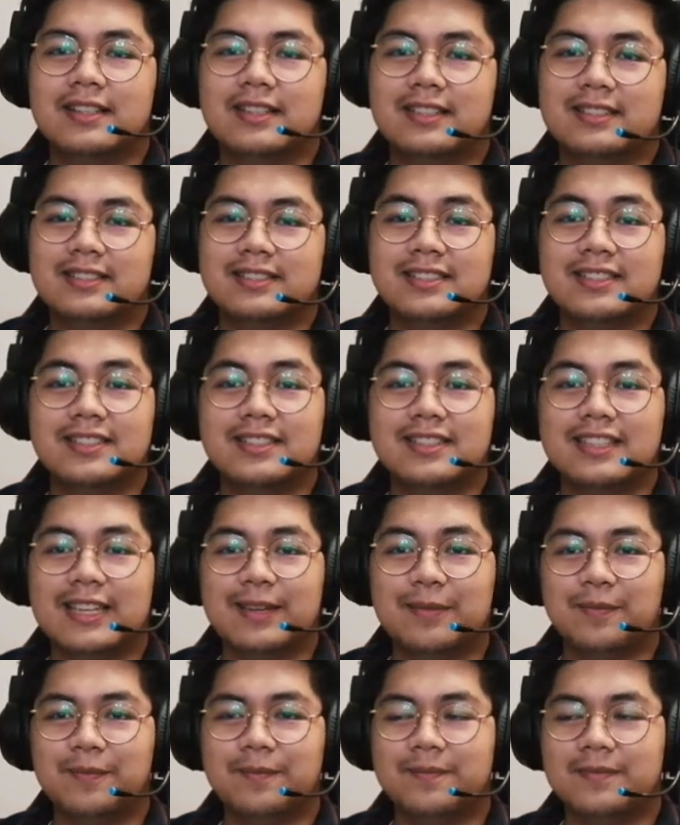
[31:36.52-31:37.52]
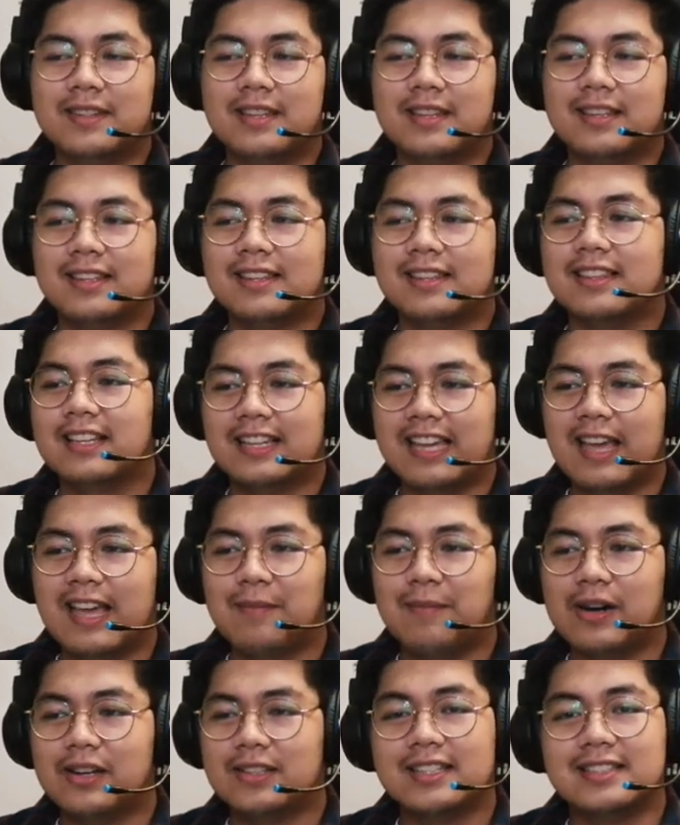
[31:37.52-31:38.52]
still keep thinking
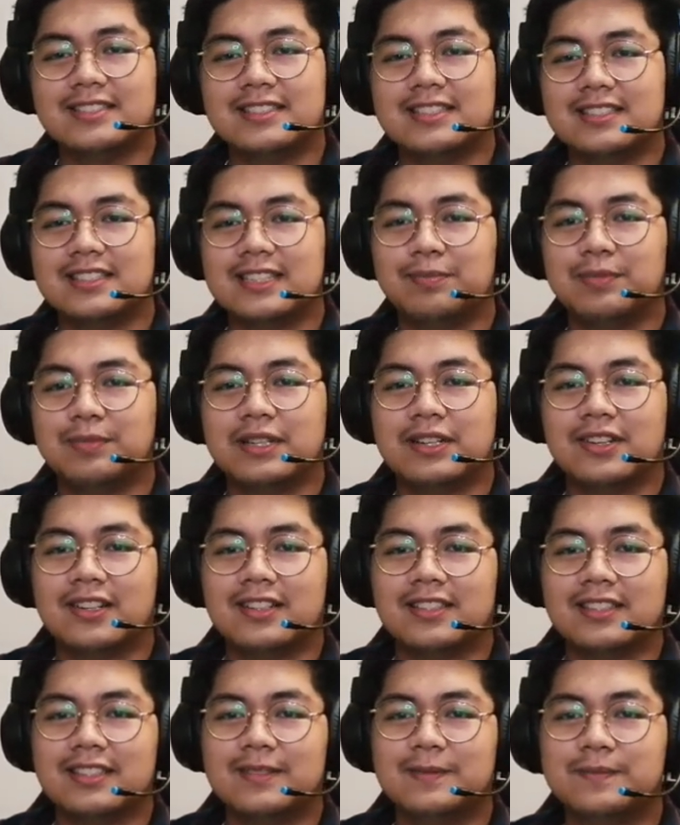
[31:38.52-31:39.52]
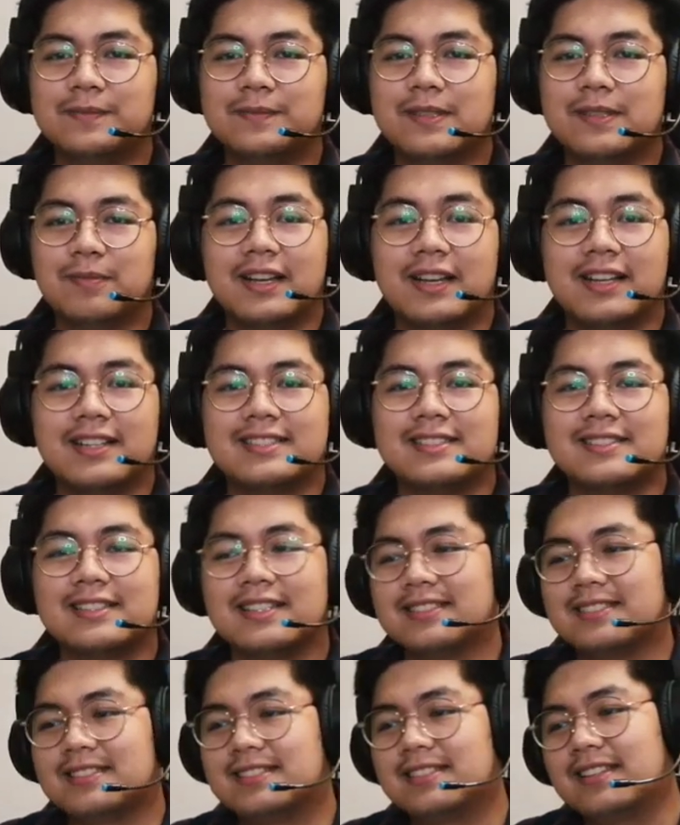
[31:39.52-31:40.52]
about I'd still keep recalling because
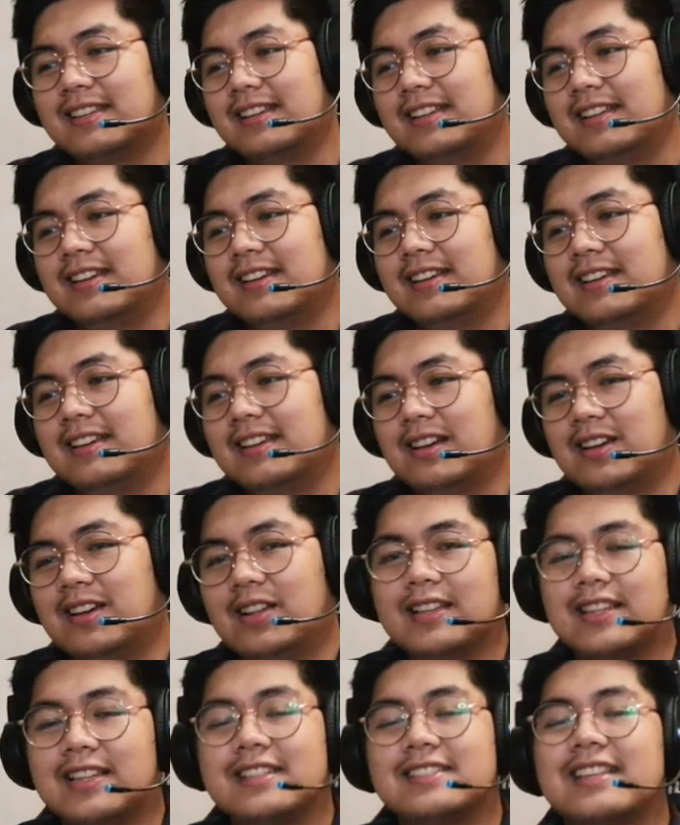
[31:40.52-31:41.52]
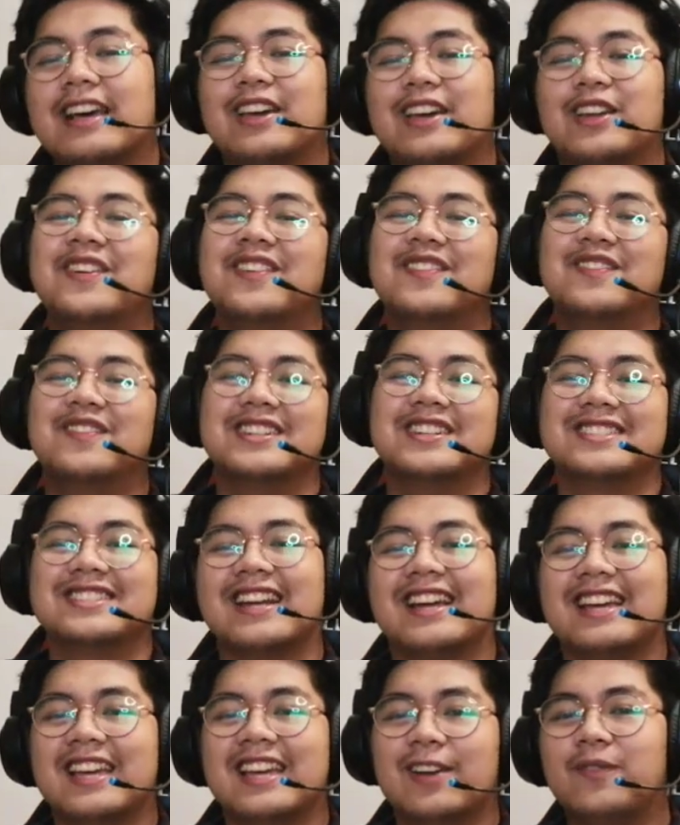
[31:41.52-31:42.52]
that's uh, that's the kind of person
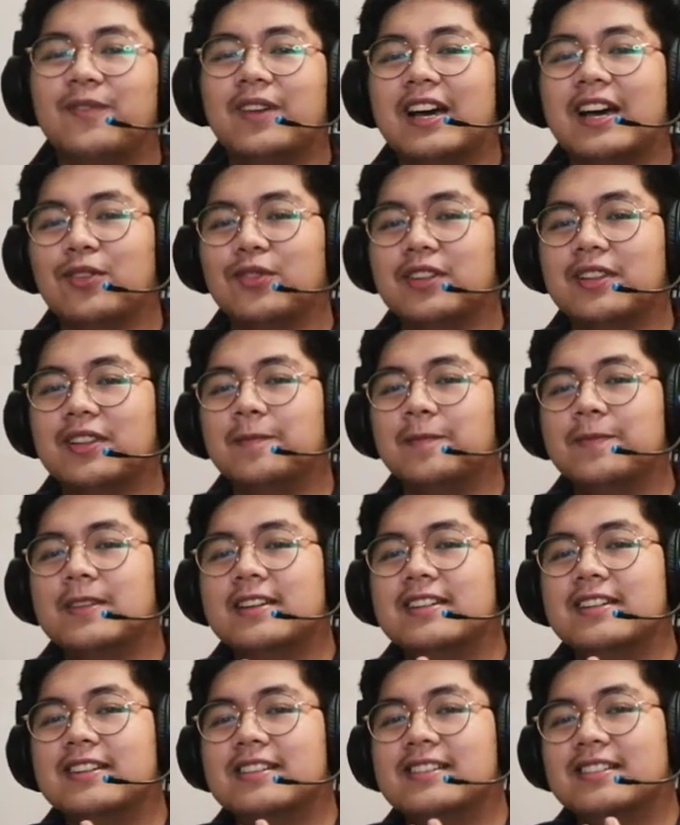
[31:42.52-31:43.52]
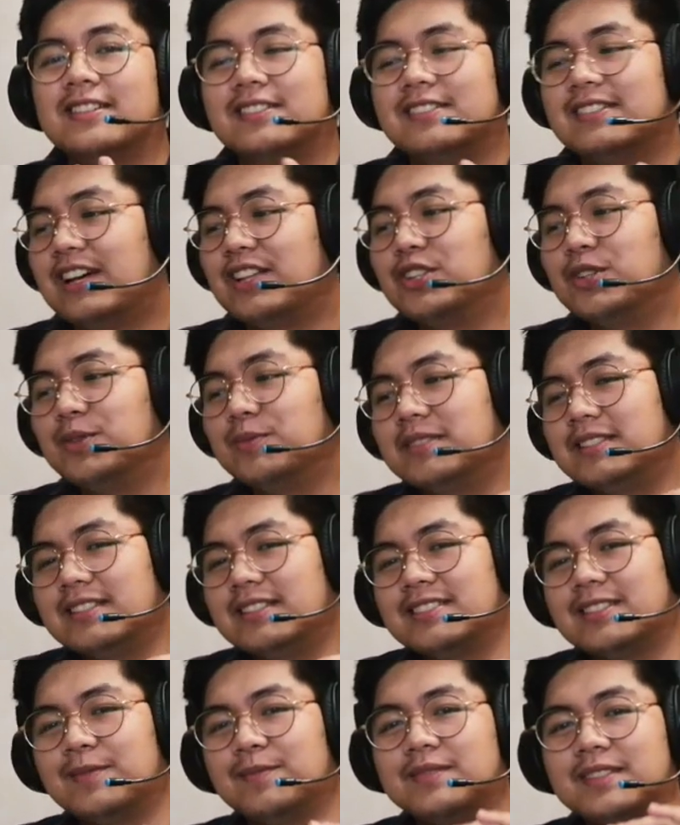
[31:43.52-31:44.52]
I am I would randomly
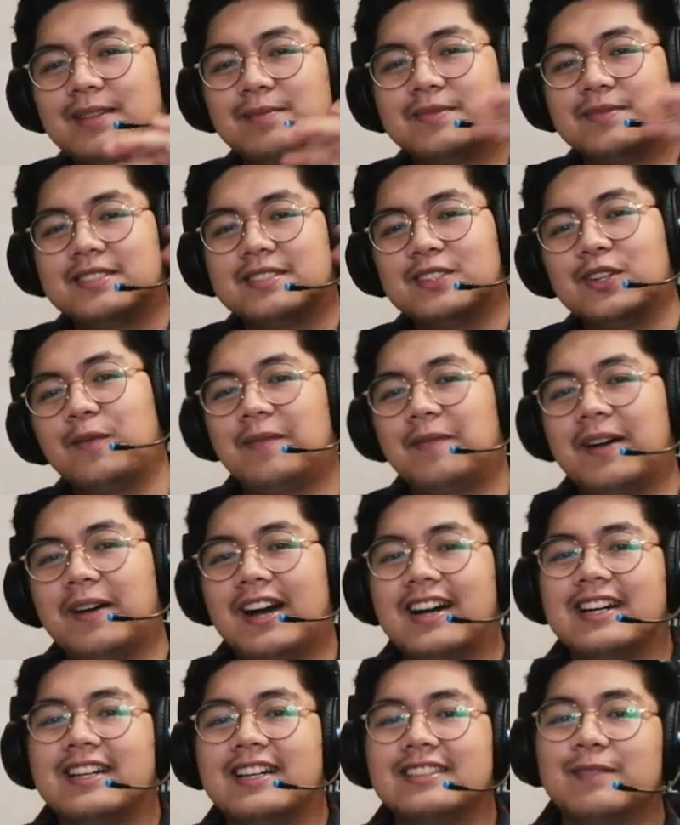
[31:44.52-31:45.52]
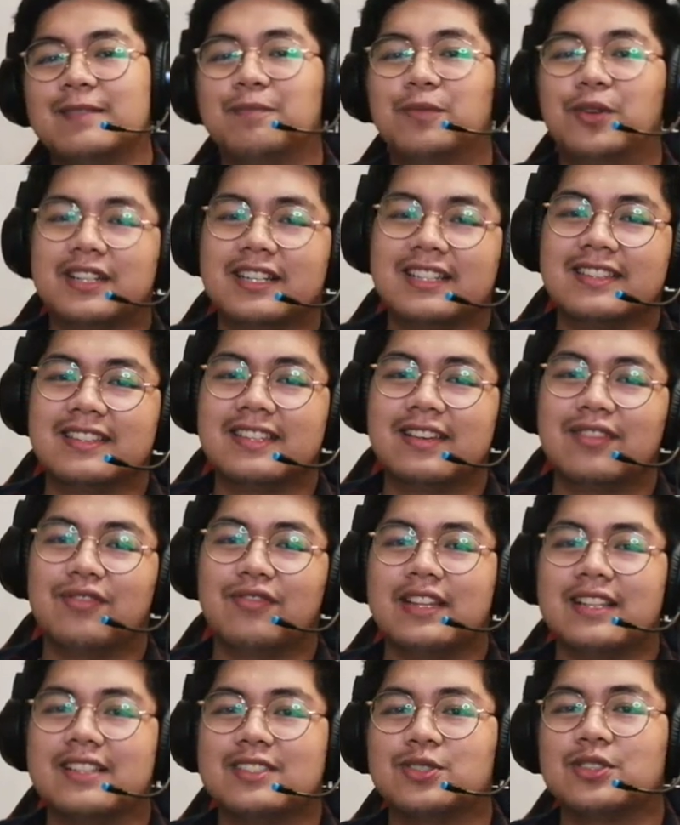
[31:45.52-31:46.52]
sometimes look back at important
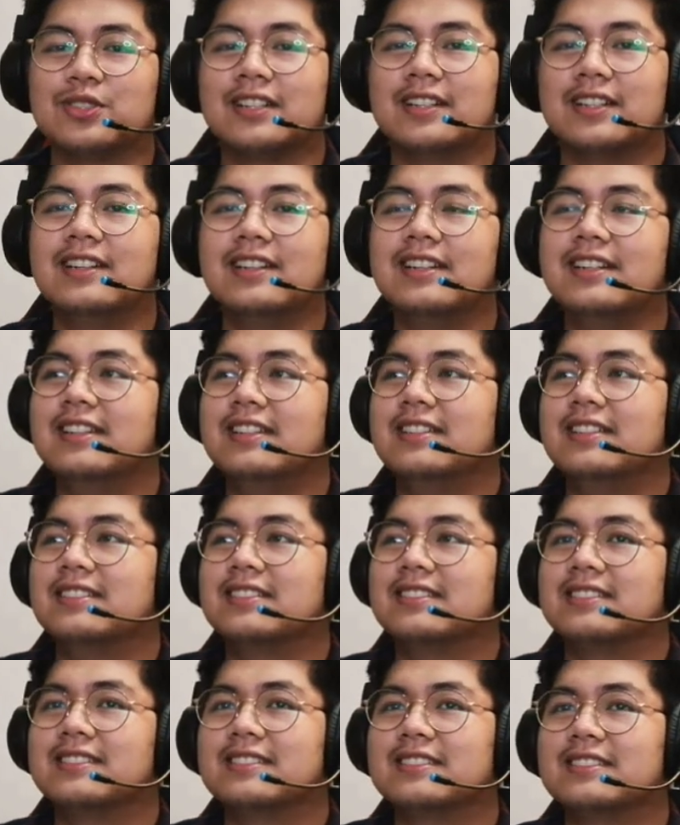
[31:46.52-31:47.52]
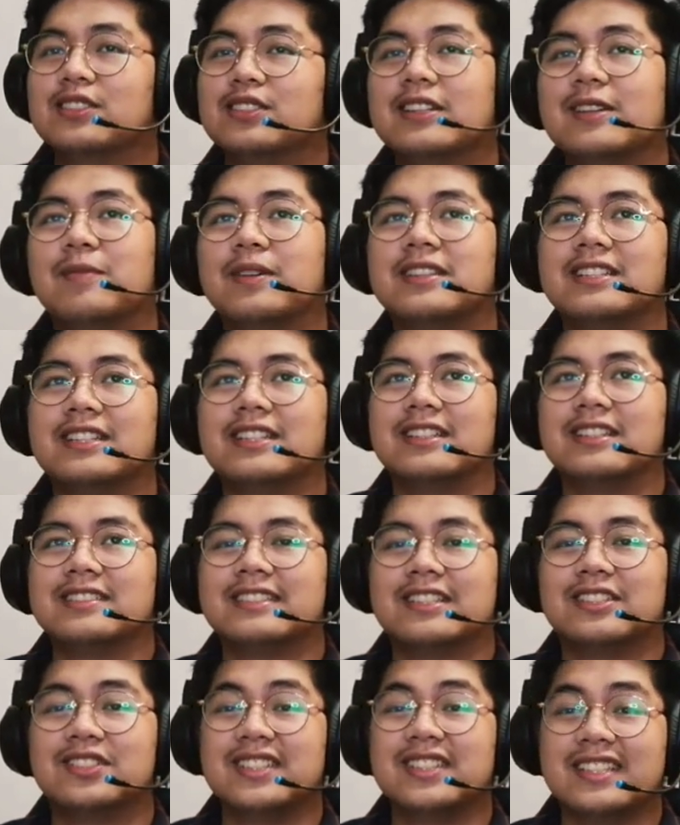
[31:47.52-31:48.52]
events or certain materials
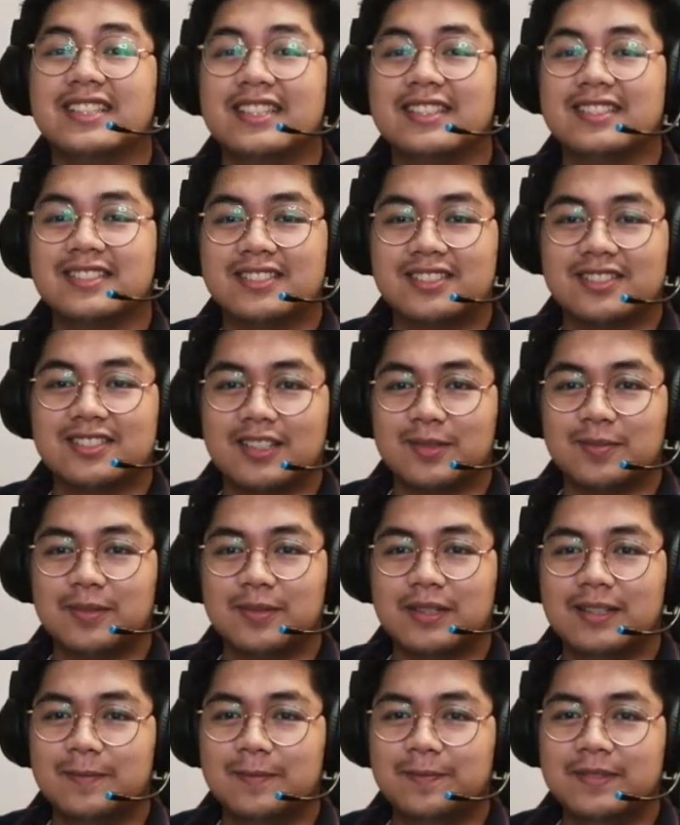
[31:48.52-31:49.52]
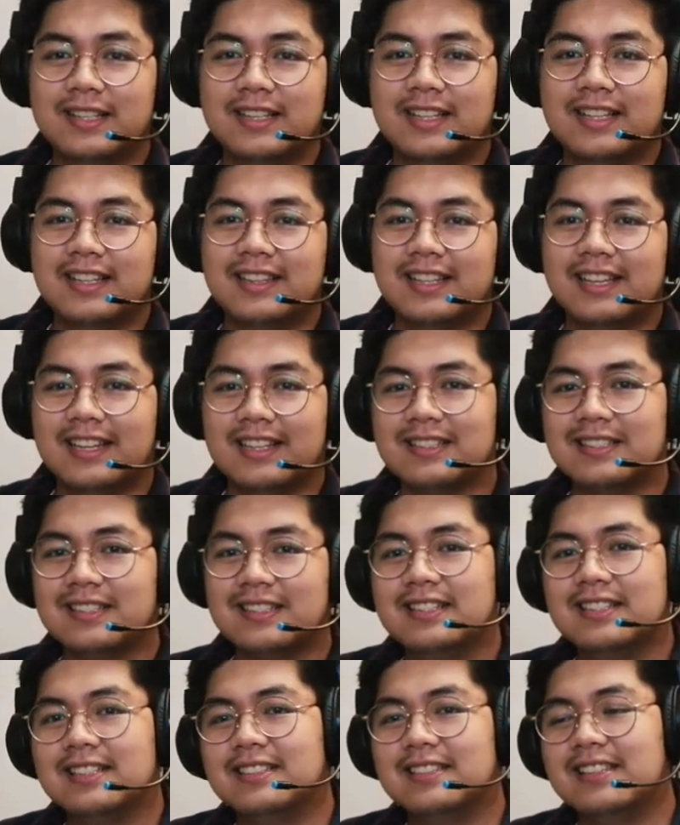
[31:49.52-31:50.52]
that really struck me. Like
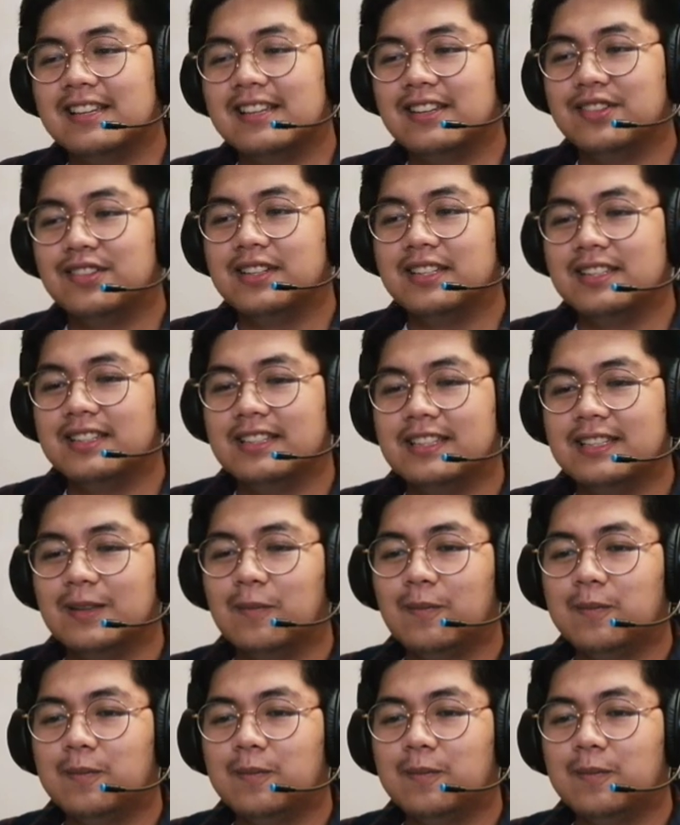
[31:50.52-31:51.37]
they really